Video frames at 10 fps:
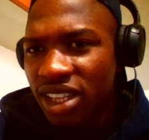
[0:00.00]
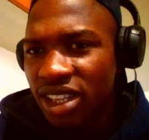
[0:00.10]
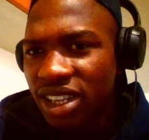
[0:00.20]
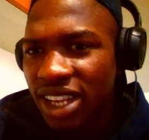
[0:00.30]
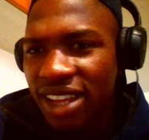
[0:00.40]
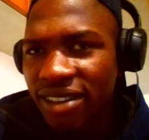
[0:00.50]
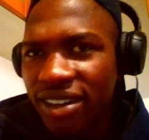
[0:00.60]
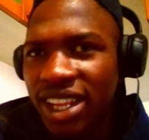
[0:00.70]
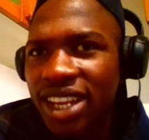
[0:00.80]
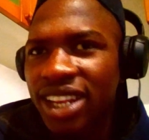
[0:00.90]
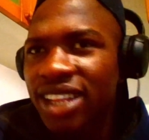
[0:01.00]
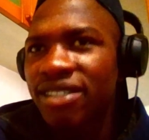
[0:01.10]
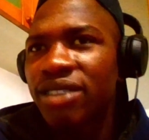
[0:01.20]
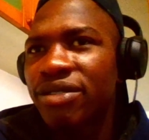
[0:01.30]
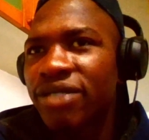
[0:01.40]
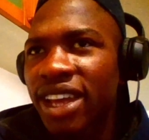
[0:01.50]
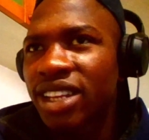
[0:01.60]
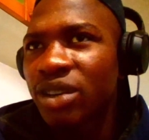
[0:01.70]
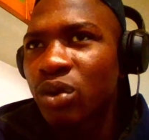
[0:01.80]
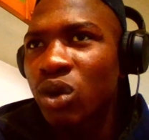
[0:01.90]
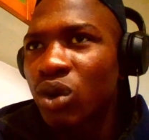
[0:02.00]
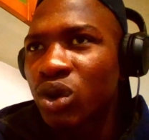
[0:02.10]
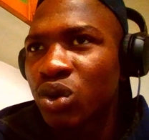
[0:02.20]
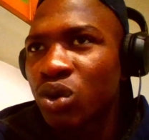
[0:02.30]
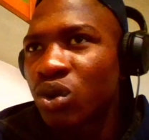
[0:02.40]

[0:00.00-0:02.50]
They didn't even fight in World War II.